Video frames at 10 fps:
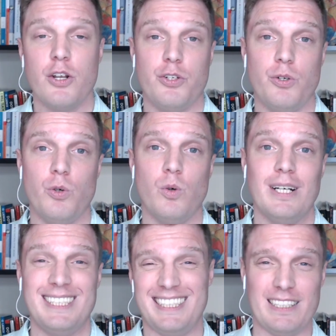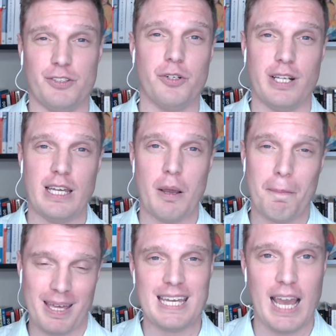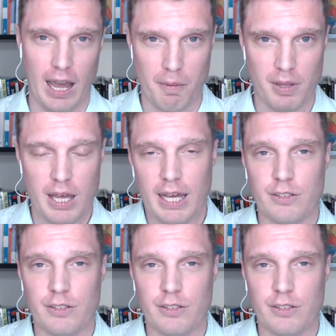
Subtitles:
to 6:30 p.m.